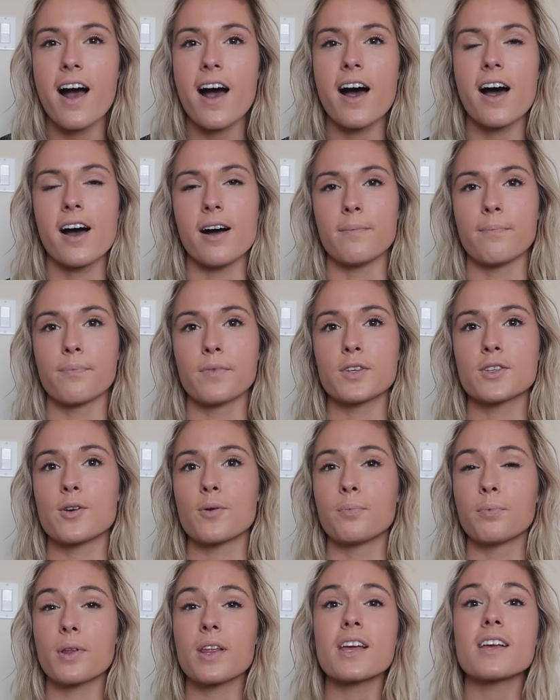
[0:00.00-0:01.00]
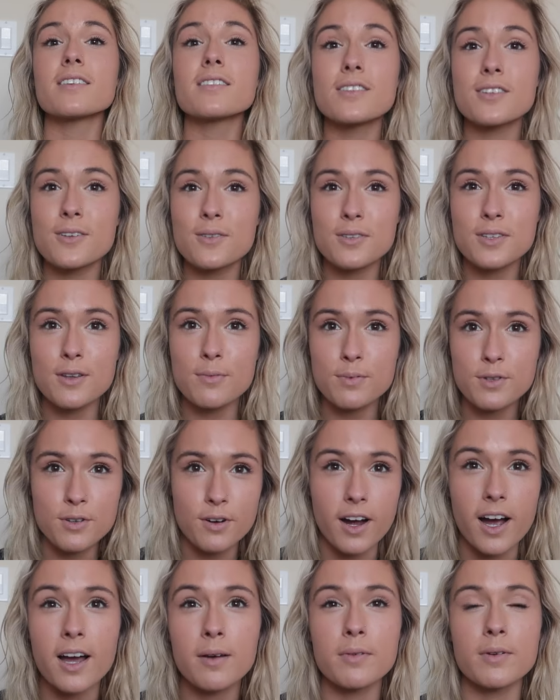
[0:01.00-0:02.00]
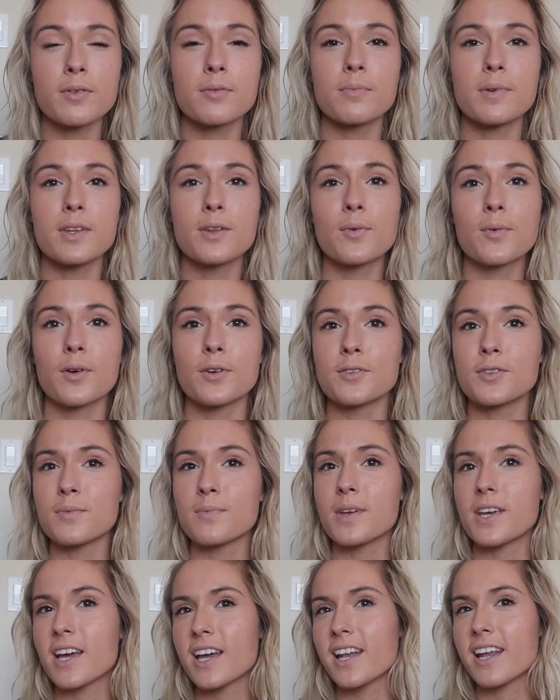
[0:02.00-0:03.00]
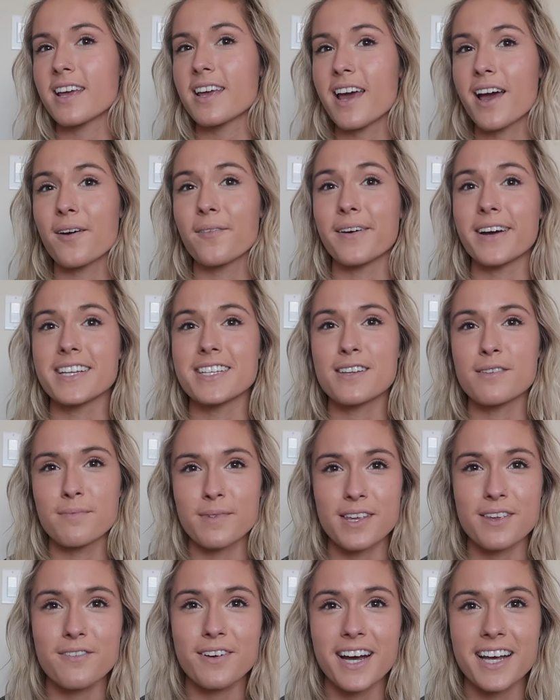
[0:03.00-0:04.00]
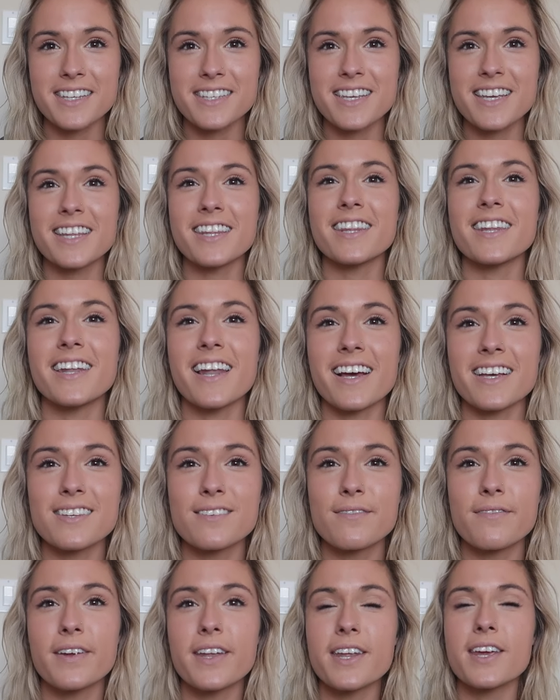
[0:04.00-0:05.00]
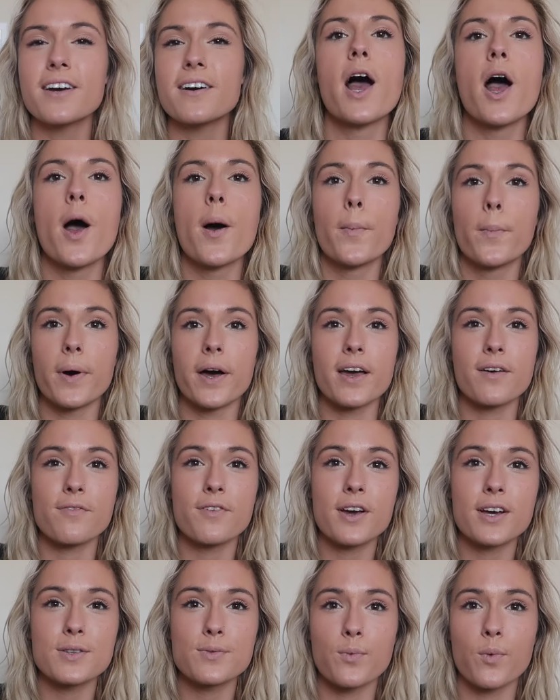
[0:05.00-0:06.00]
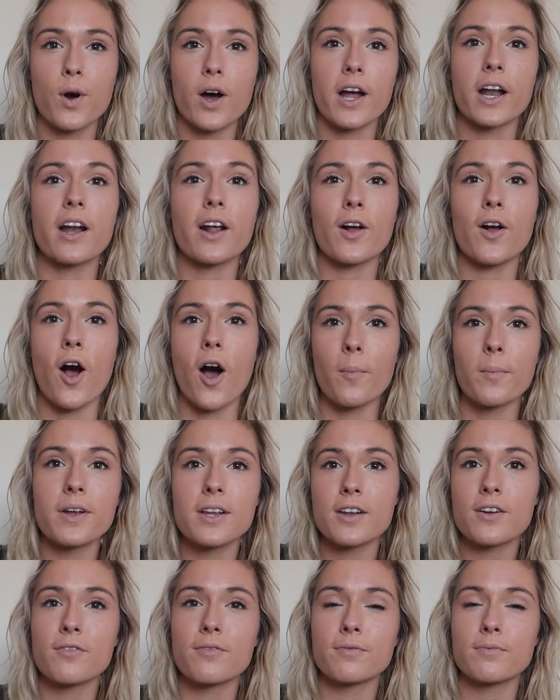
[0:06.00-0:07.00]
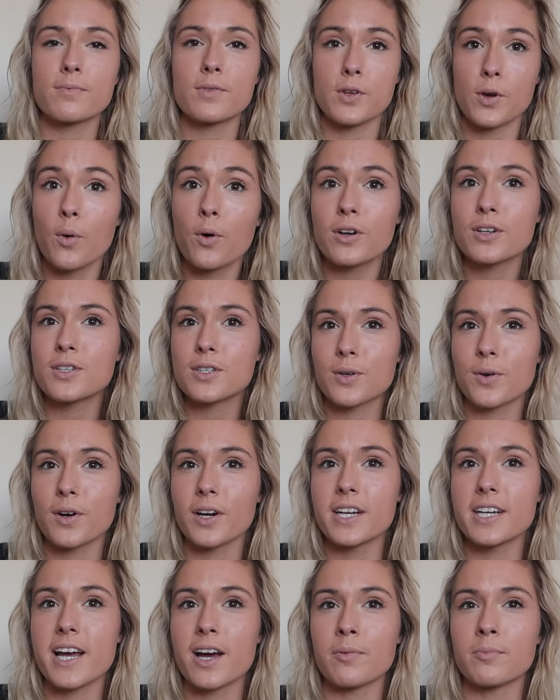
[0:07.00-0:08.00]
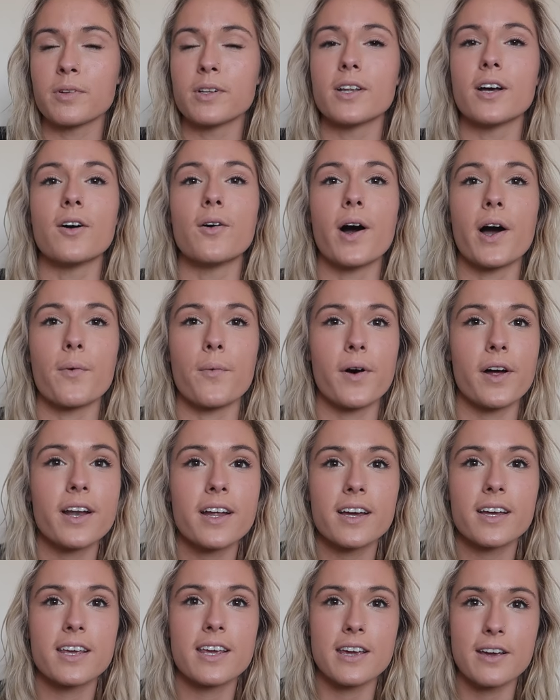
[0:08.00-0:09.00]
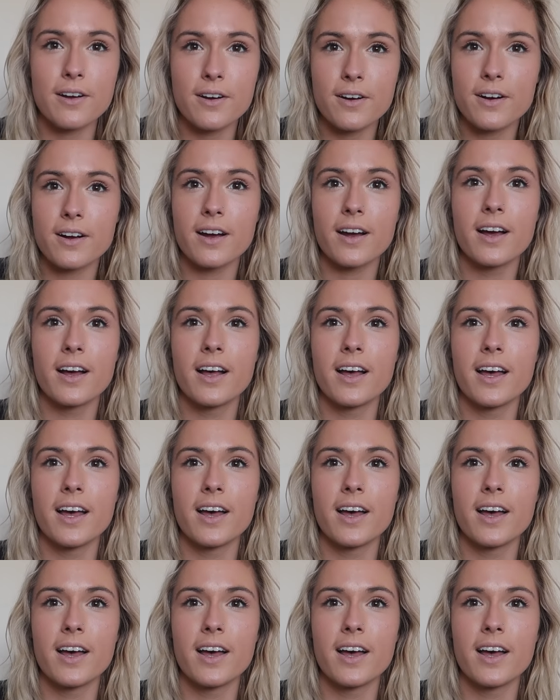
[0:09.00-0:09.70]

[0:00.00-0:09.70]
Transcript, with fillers: Um, so please do subscribe, it would mean the world to me, and I can't wait to meet you guys in the next video. But if you guys want, comment your, your story down below. I want to hear